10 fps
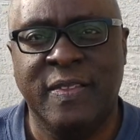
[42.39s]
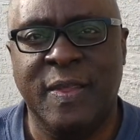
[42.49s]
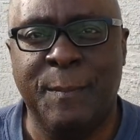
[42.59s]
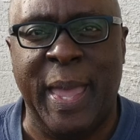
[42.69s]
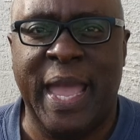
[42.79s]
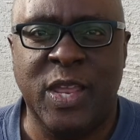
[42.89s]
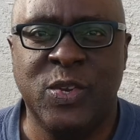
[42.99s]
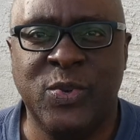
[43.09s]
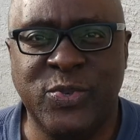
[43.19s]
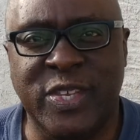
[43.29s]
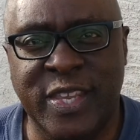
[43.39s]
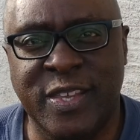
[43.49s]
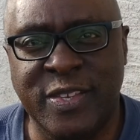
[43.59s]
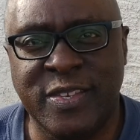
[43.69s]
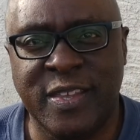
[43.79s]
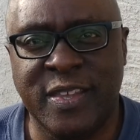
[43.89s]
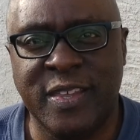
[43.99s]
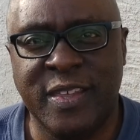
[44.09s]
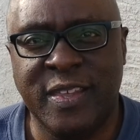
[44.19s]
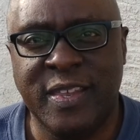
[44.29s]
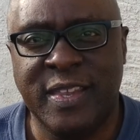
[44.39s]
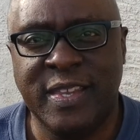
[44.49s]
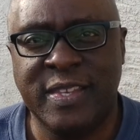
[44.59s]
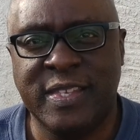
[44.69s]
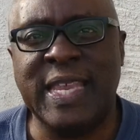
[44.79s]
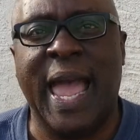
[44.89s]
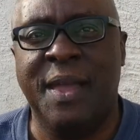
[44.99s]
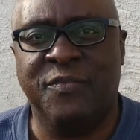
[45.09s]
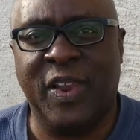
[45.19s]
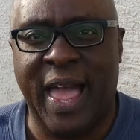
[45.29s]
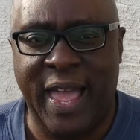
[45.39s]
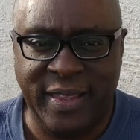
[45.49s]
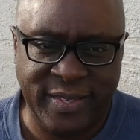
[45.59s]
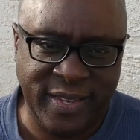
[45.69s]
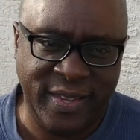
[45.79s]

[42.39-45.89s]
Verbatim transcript: the bad news is time flies.